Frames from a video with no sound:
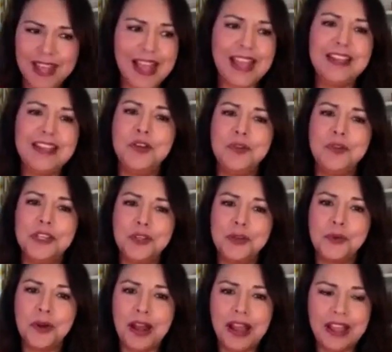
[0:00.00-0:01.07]
I know
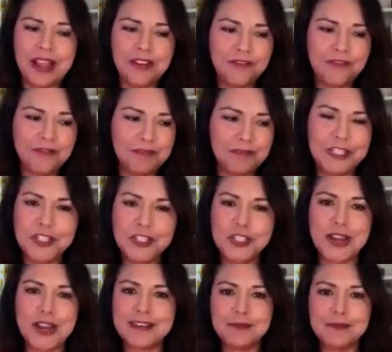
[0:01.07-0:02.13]
you. I've been
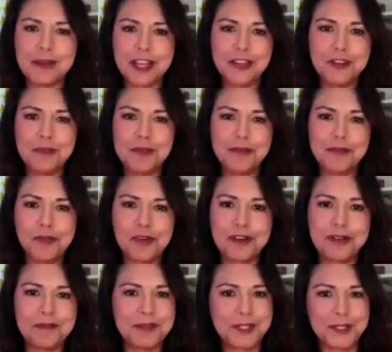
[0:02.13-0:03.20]
distracted by you
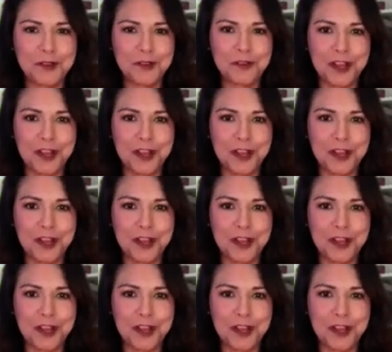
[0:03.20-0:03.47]
before, Mr.